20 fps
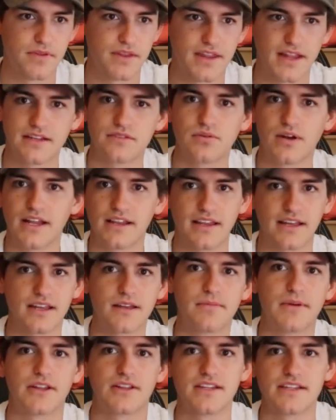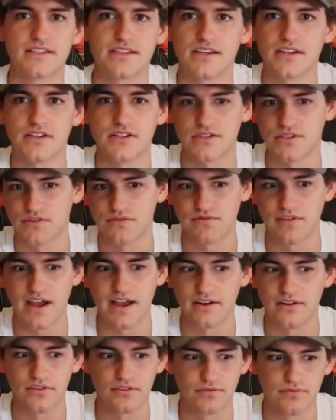That's what I like about this year's
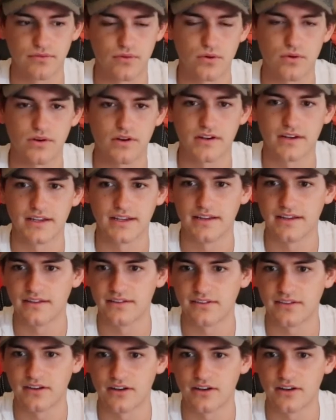Final Four is,